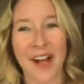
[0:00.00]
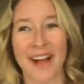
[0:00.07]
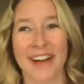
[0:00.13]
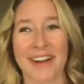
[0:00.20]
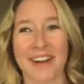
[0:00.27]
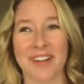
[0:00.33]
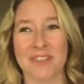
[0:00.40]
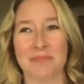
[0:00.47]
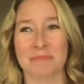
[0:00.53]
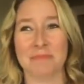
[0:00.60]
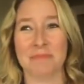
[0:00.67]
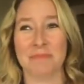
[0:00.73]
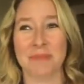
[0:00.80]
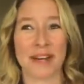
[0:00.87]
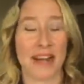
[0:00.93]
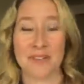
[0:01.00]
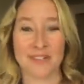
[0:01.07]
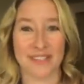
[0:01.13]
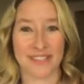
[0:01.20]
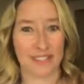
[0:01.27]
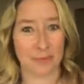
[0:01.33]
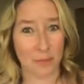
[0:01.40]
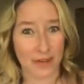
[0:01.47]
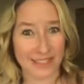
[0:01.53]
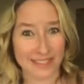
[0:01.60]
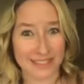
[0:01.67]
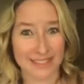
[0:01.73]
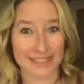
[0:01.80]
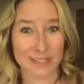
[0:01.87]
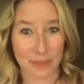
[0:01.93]
But I was just like,
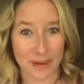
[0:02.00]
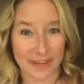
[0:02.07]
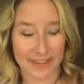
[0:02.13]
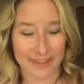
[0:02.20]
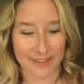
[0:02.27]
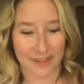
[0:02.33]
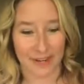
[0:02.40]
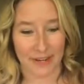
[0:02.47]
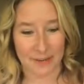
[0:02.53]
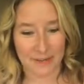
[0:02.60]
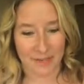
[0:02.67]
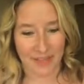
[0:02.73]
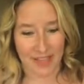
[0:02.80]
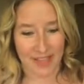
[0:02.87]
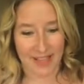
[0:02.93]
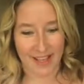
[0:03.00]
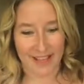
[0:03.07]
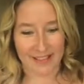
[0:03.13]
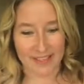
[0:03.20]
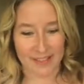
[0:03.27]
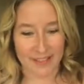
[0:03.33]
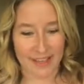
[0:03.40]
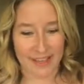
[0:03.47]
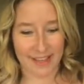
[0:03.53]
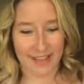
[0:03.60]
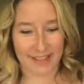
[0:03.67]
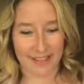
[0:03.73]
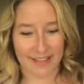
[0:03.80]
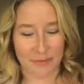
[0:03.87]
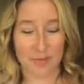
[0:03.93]
what? 20? Okay. So
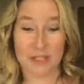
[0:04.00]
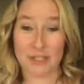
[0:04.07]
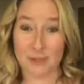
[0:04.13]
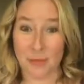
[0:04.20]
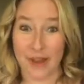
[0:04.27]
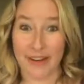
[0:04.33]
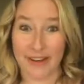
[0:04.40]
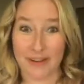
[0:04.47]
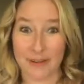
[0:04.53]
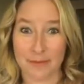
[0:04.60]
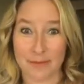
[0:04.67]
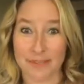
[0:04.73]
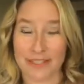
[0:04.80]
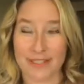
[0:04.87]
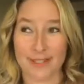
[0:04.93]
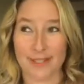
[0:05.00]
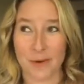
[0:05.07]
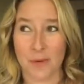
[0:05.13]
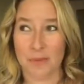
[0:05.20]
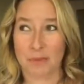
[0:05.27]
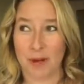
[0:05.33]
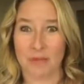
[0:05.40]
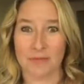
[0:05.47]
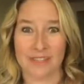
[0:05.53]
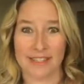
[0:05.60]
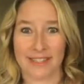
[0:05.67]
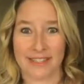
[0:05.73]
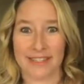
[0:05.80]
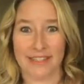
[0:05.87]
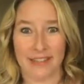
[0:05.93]
then, which is why I'm like so bummed that
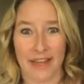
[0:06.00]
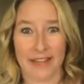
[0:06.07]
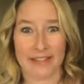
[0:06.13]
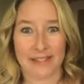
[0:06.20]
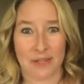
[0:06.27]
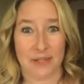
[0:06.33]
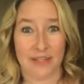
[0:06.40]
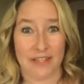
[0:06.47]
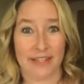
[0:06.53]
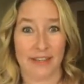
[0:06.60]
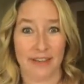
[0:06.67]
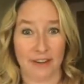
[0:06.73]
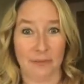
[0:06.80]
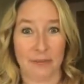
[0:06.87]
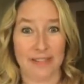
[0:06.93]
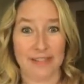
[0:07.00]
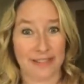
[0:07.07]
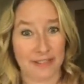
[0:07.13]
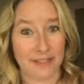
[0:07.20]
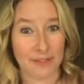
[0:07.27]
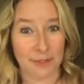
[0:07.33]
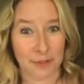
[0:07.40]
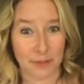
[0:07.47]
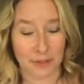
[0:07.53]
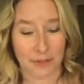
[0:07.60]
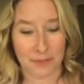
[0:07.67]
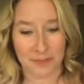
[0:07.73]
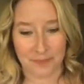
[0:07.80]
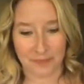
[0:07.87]
I did not start taking care of my skin sooner.